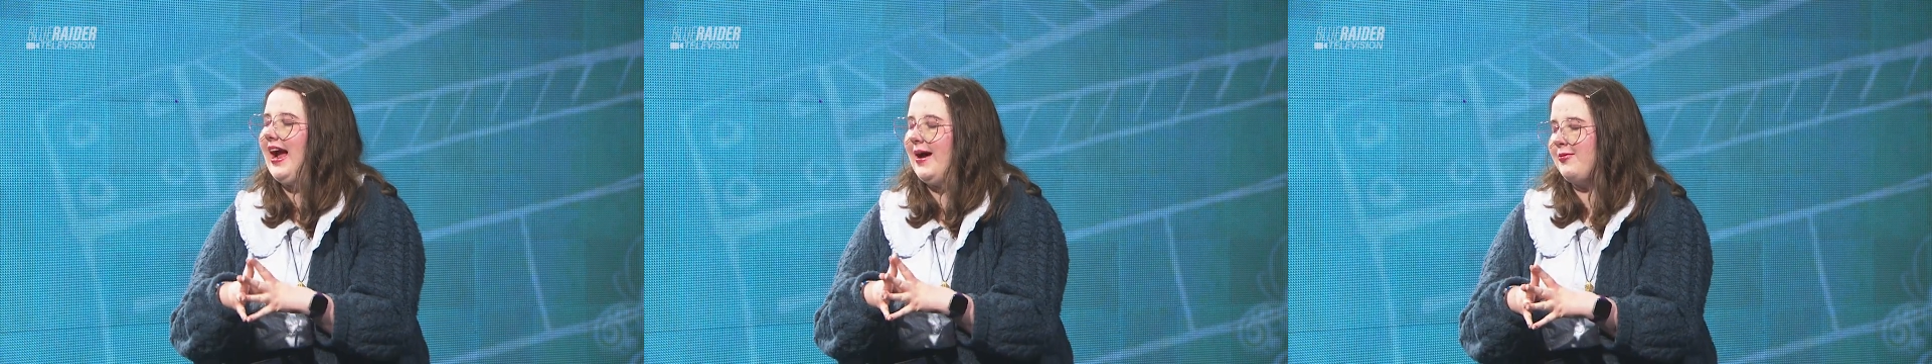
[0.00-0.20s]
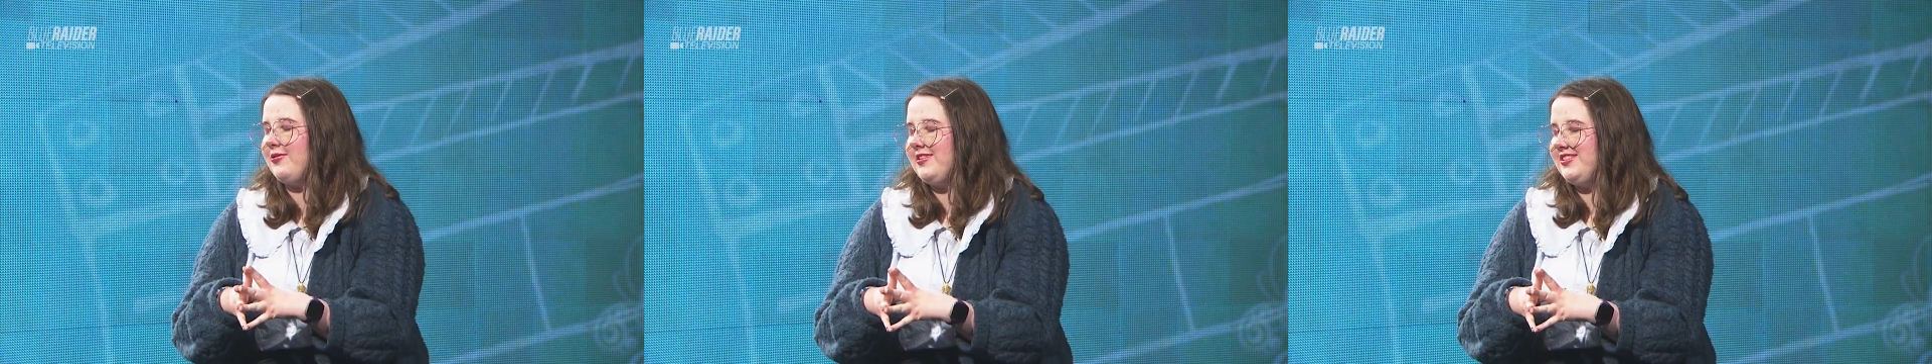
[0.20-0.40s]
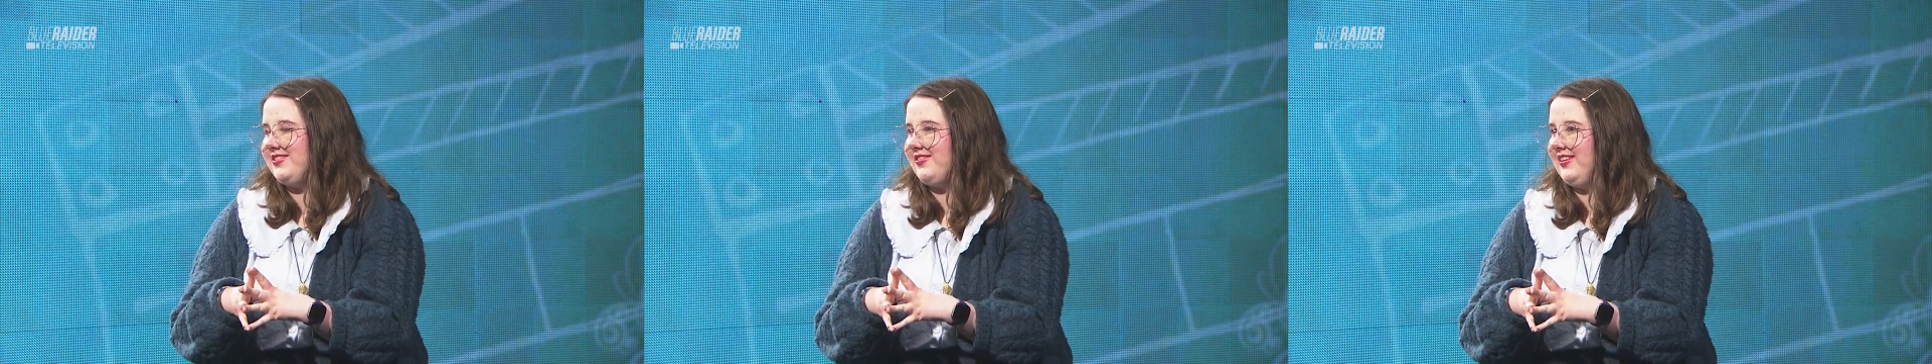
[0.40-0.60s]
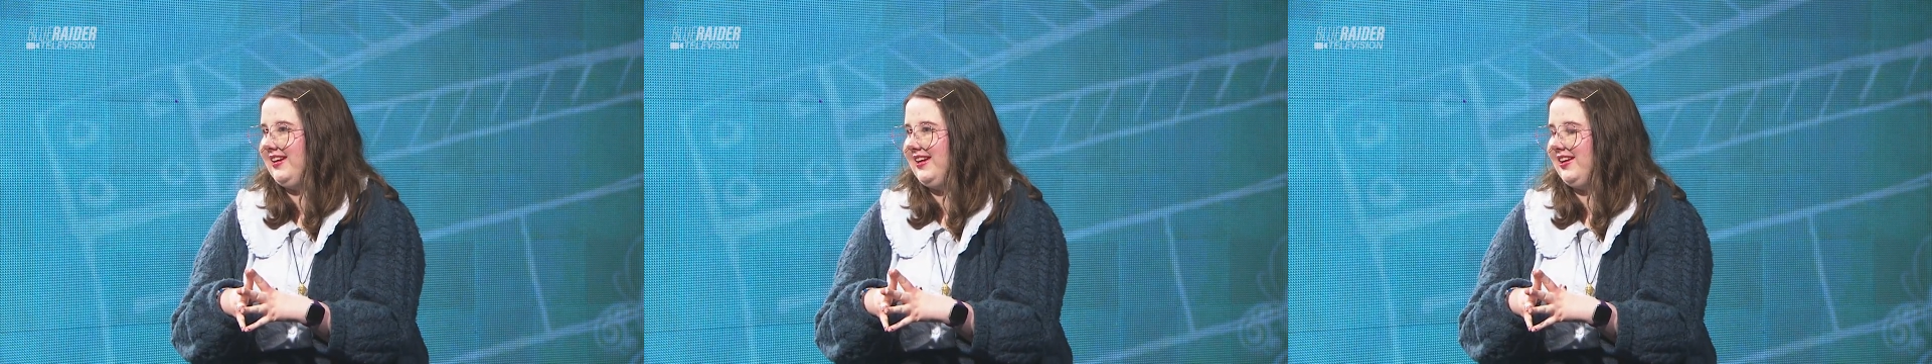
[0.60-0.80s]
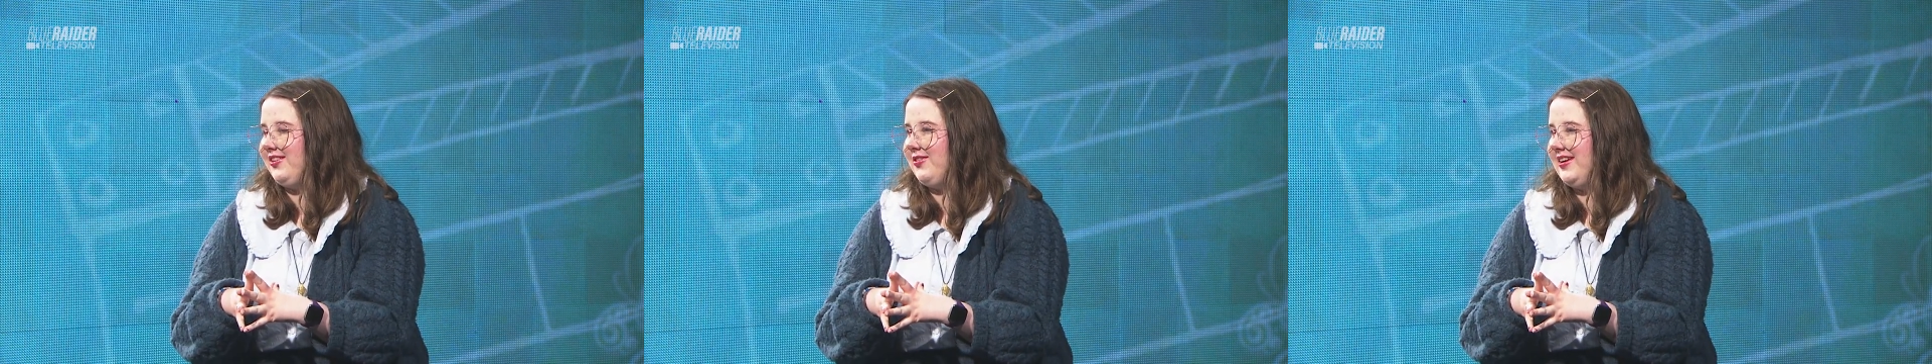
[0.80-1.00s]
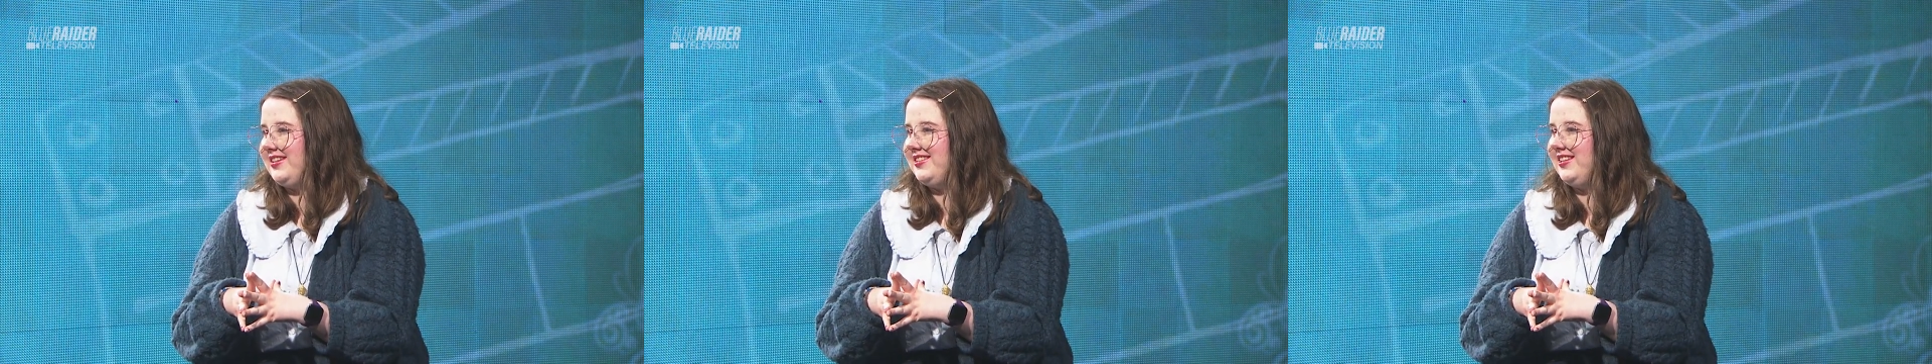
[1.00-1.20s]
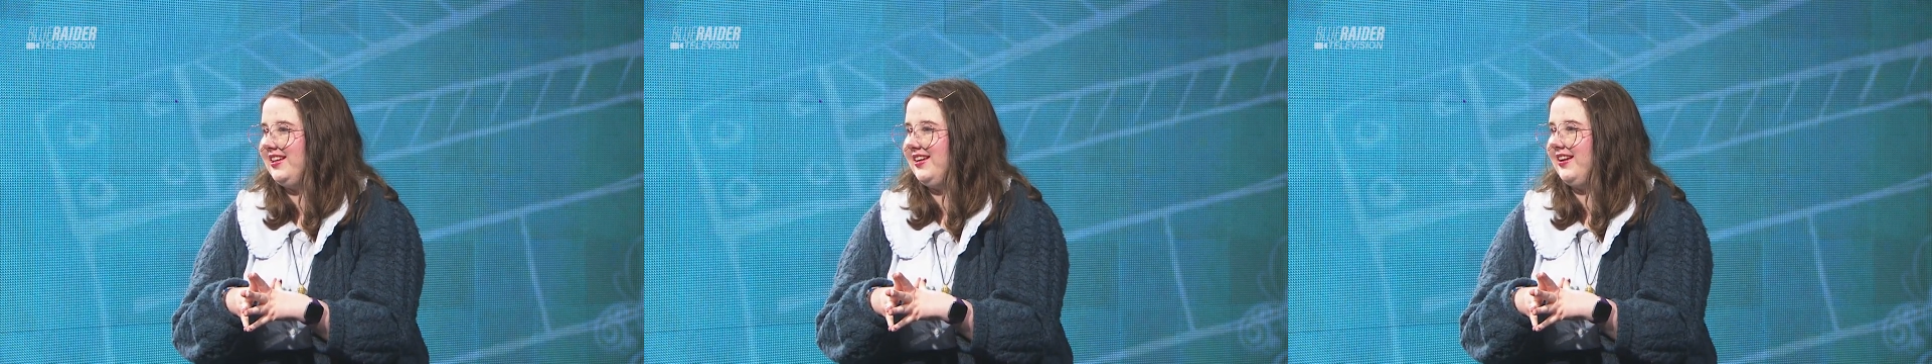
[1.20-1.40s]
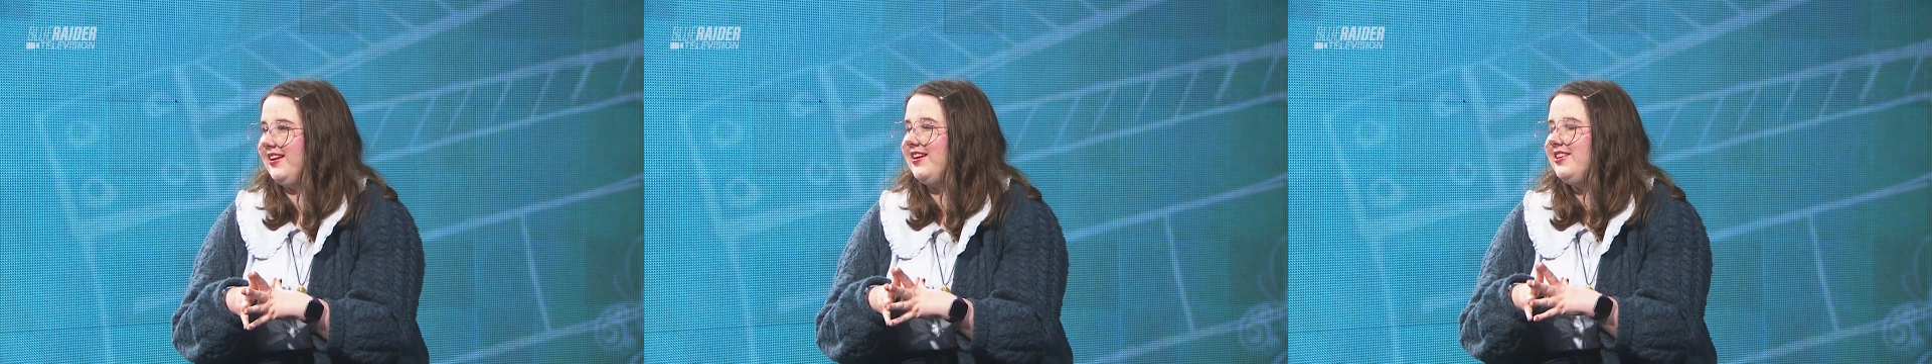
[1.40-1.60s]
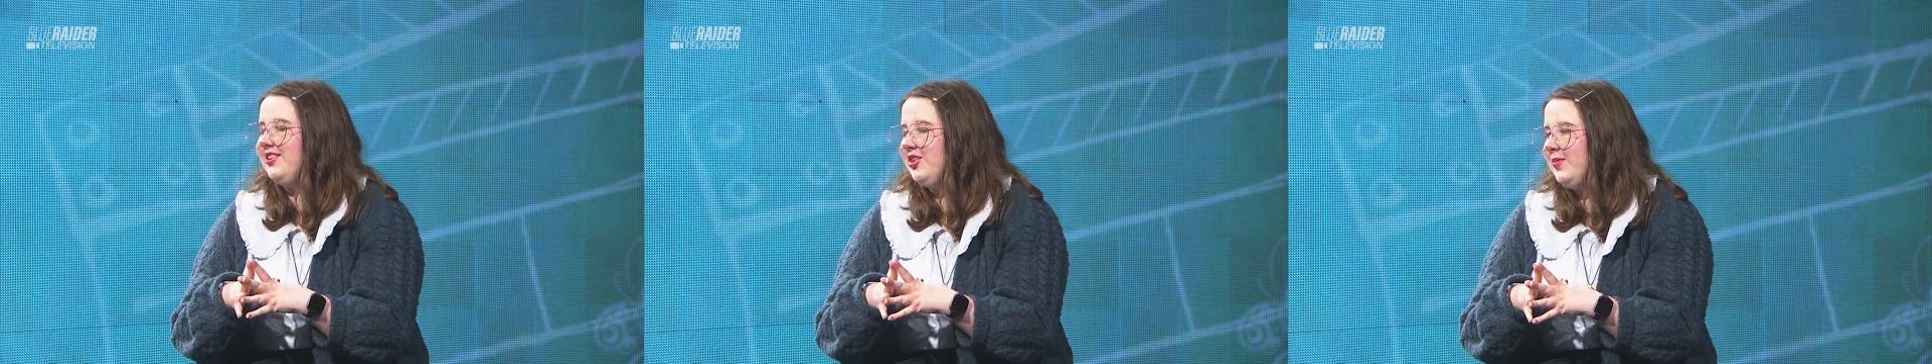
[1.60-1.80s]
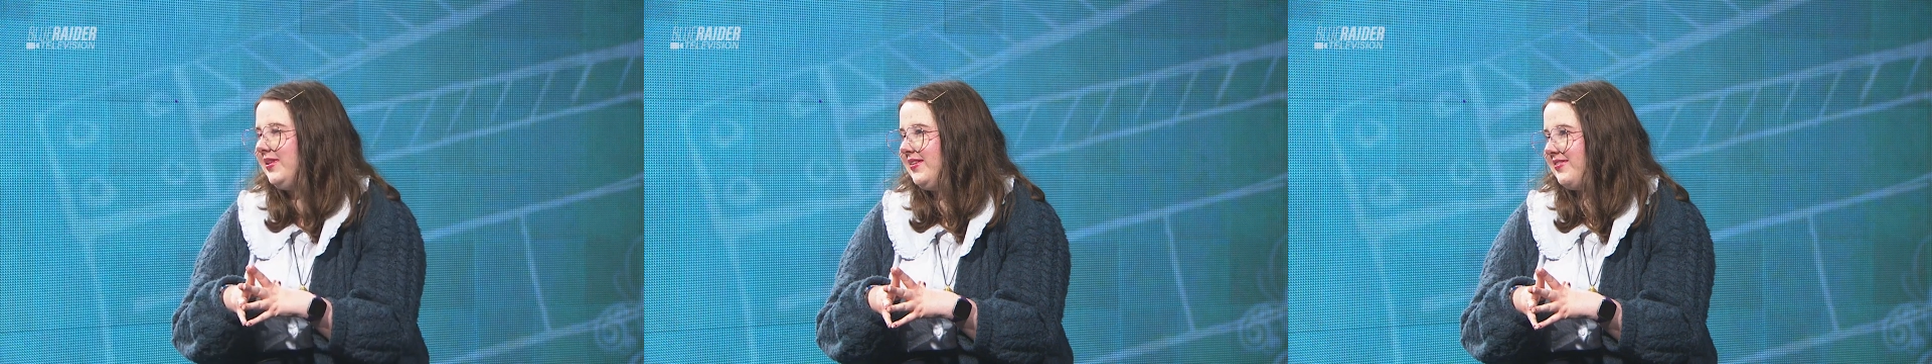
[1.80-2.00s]
apparition-related question:
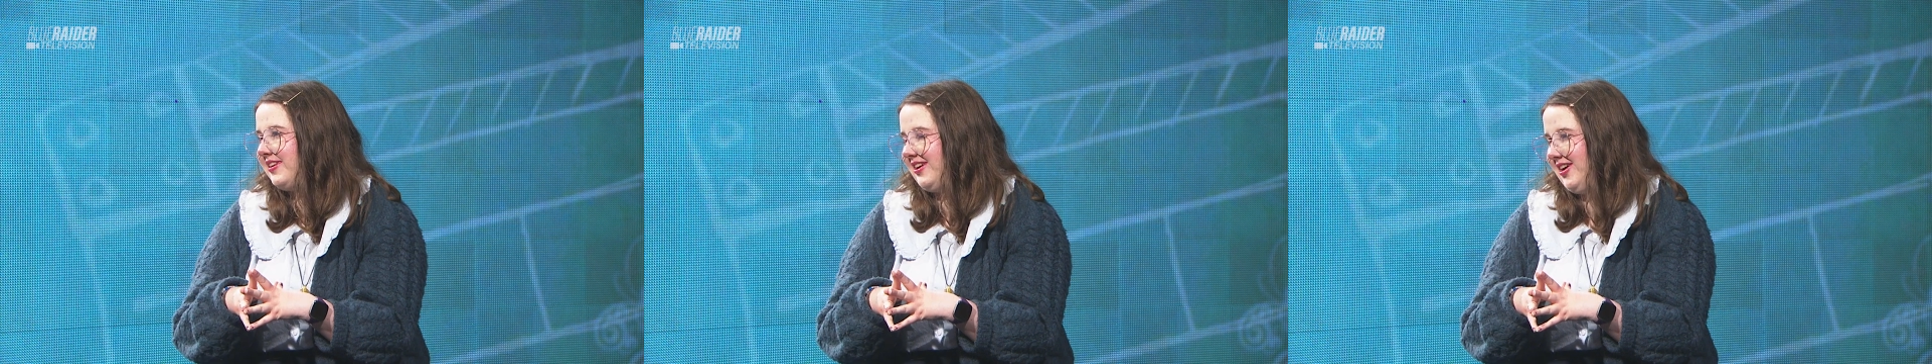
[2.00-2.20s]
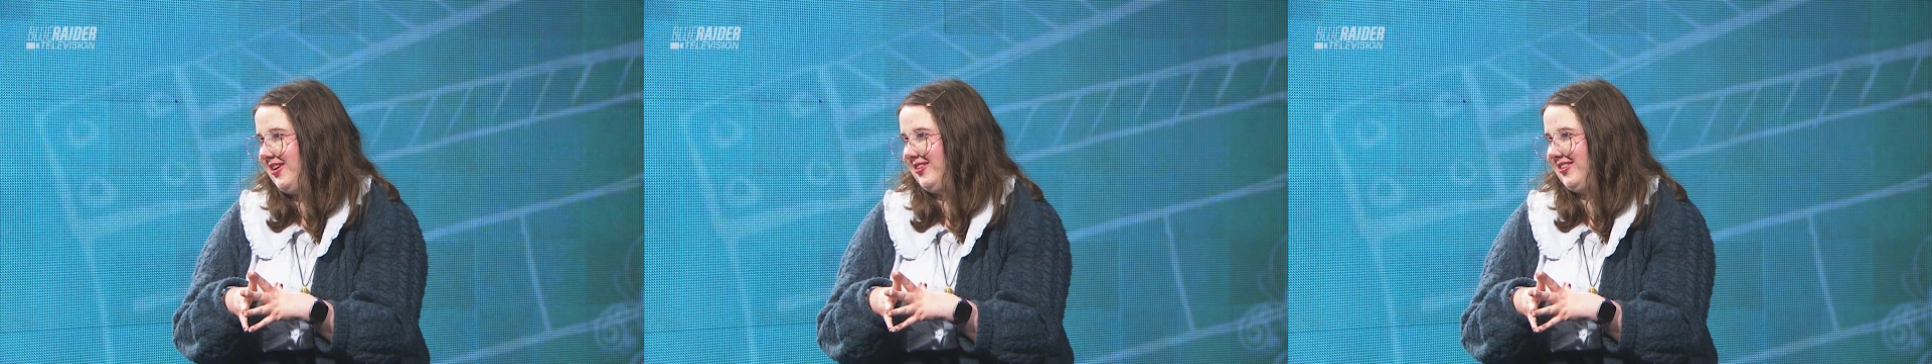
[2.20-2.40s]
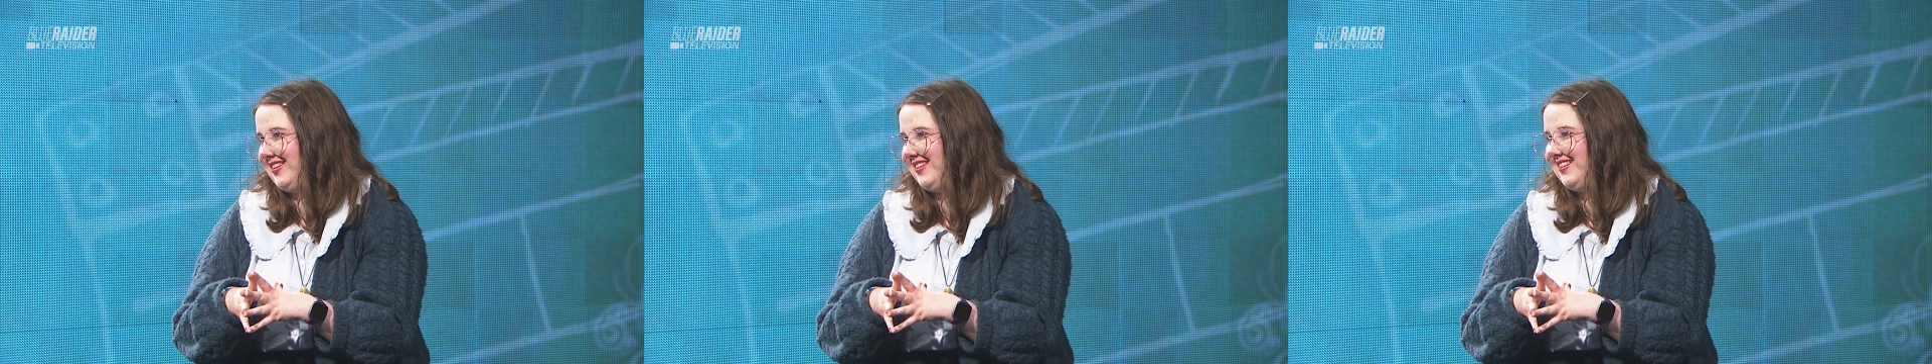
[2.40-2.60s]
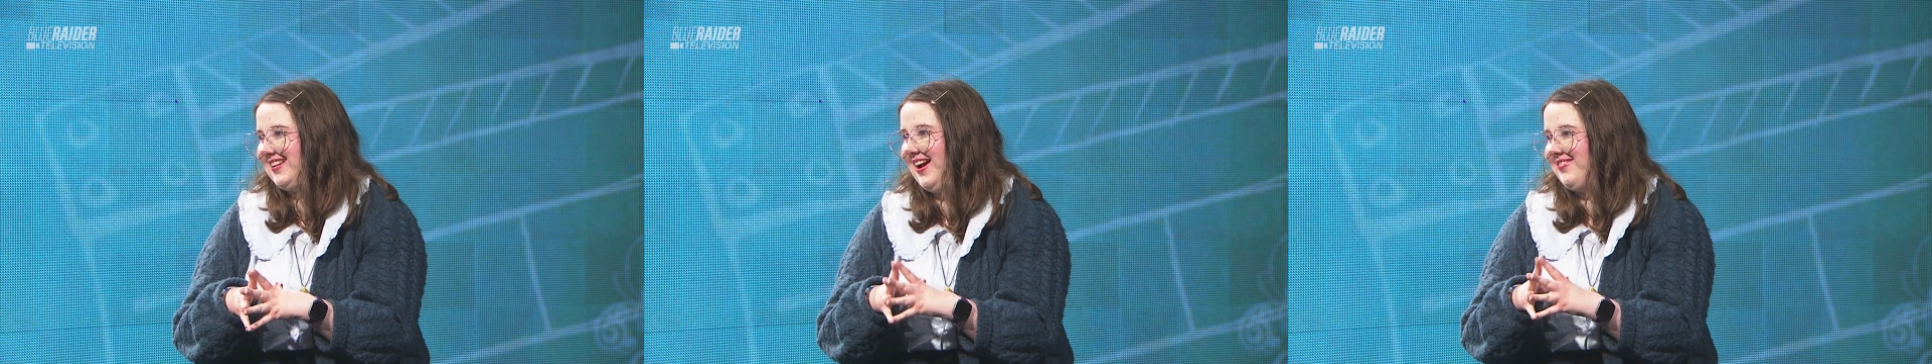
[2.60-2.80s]
Do you believe in ghosts?